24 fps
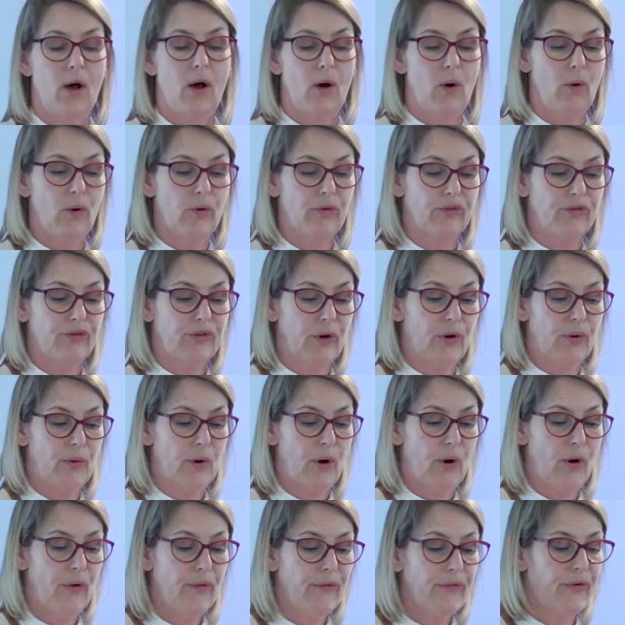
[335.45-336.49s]
also
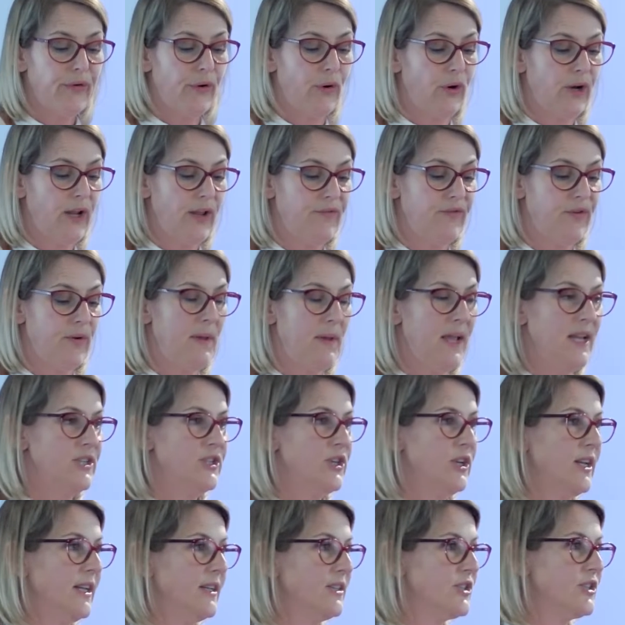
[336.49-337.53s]
overall
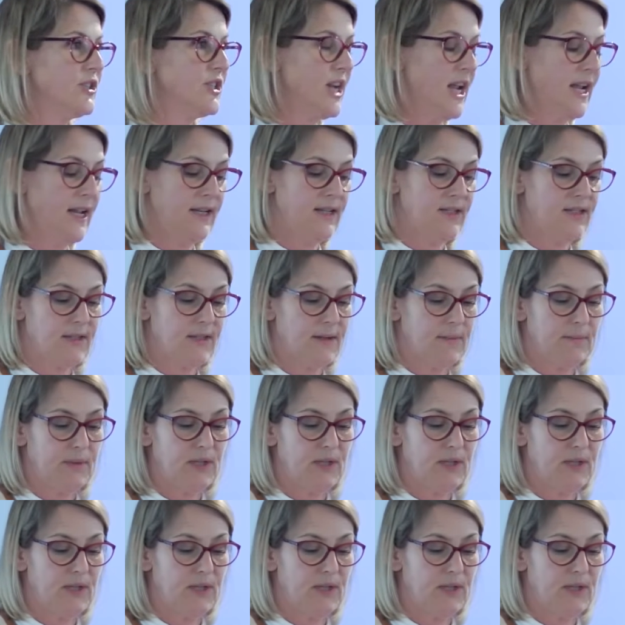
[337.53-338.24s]
information exchange